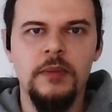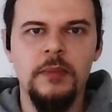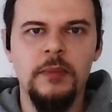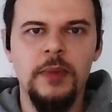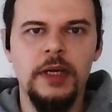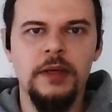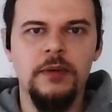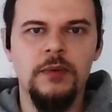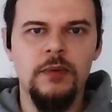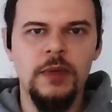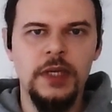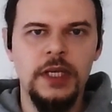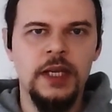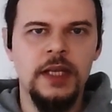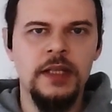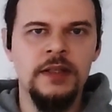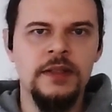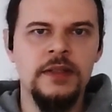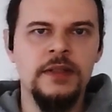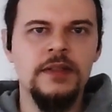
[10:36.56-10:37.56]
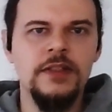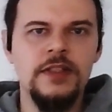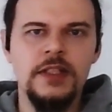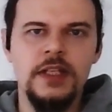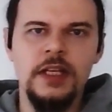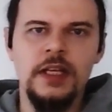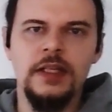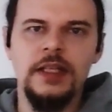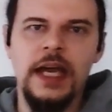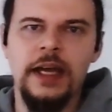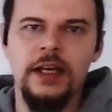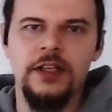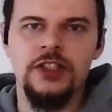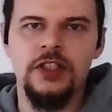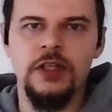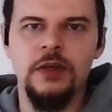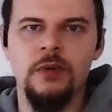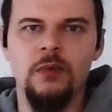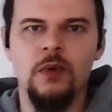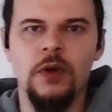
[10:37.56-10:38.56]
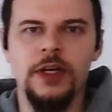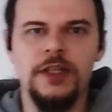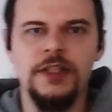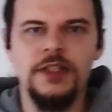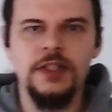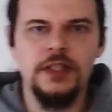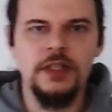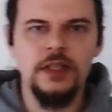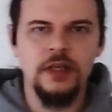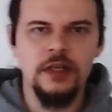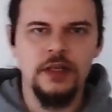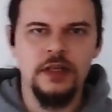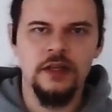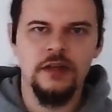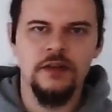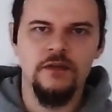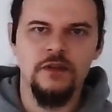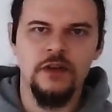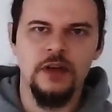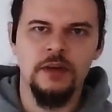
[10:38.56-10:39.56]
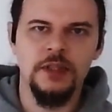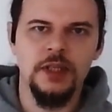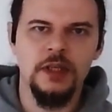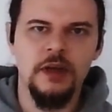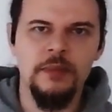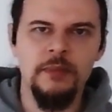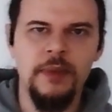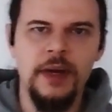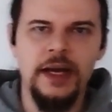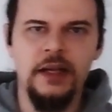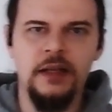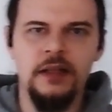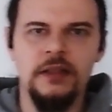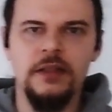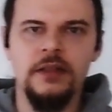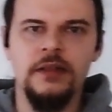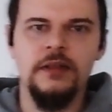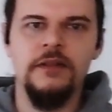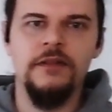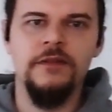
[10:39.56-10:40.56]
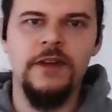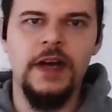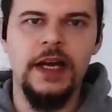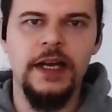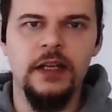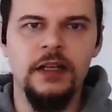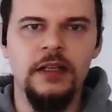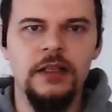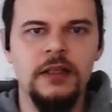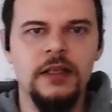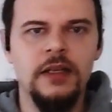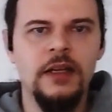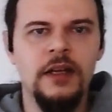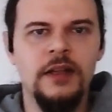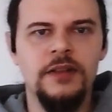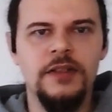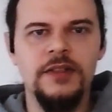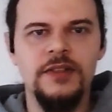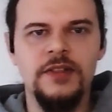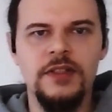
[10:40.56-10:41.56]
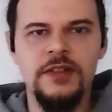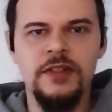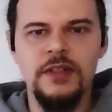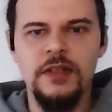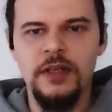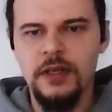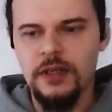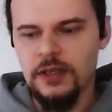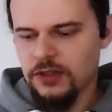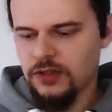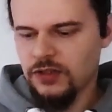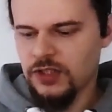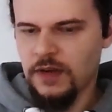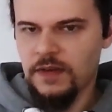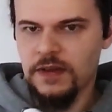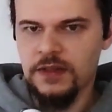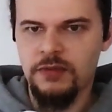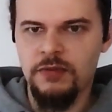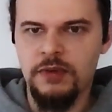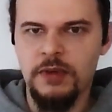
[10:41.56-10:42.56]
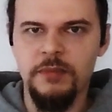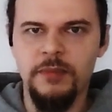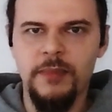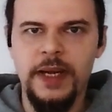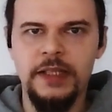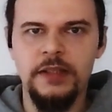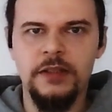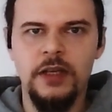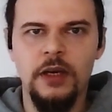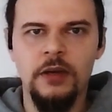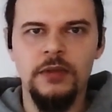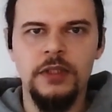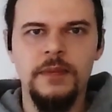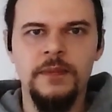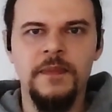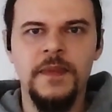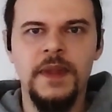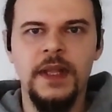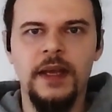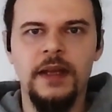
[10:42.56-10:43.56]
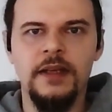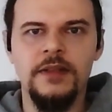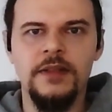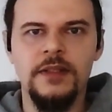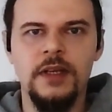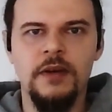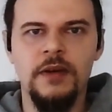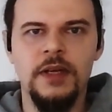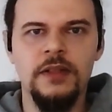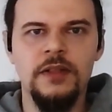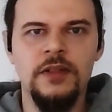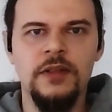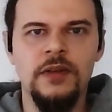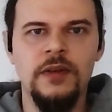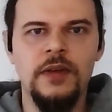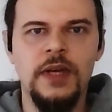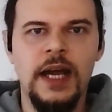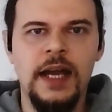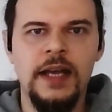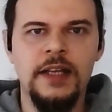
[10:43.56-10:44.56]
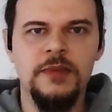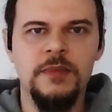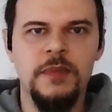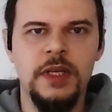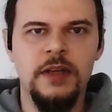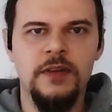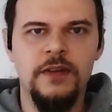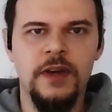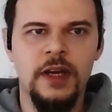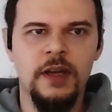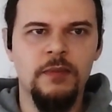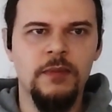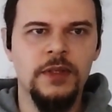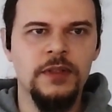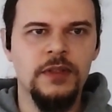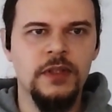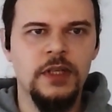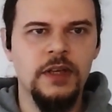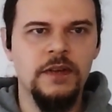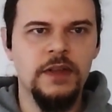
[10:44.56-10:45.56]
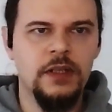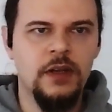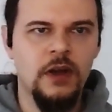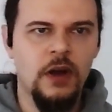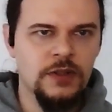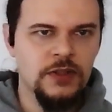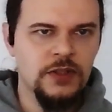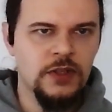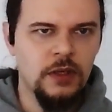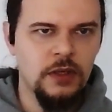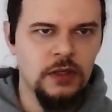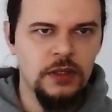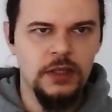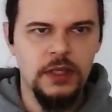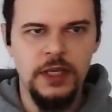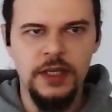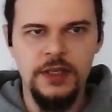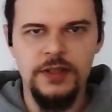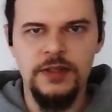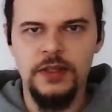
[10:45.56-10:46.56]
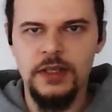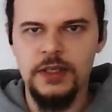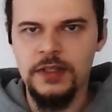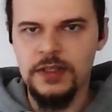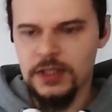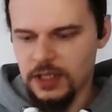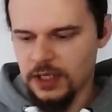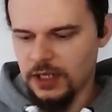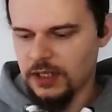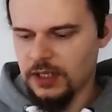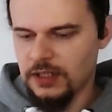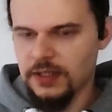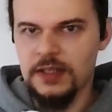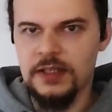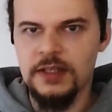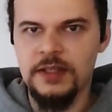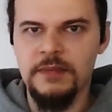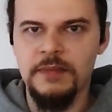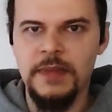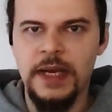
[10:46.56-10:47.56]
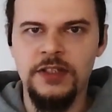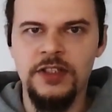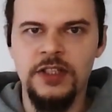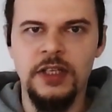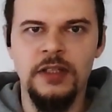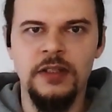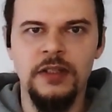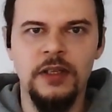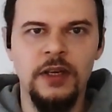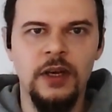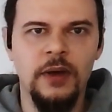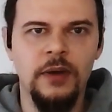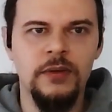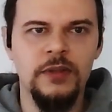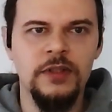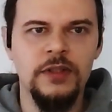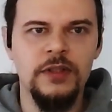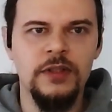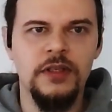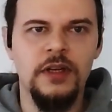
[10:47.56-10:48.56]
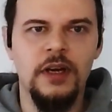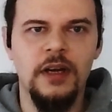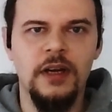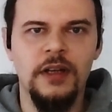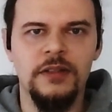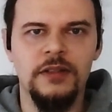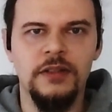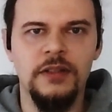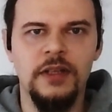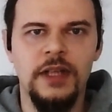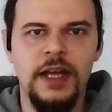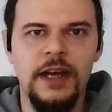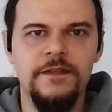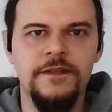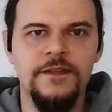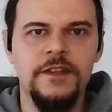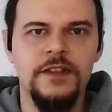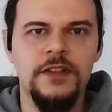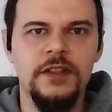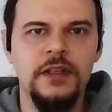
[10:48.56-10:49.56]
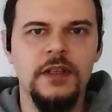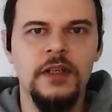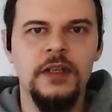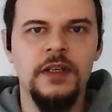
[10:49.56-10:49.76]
But we can see it actually works from the compiled file. This is JavaScript bytecode, and it's going to ask me if I want to give it console. As you can see, this is matching the code to the left.